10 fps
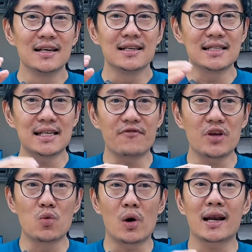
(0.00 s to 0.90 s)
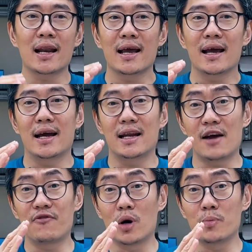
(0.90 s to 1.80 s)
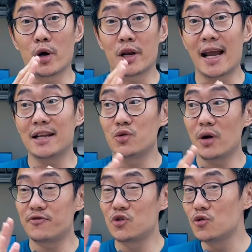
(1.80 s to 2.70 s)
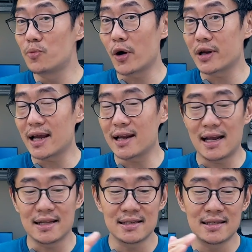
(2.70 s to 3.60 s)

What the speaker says: The ZV-1 had a f1.8 to f2.8 lens.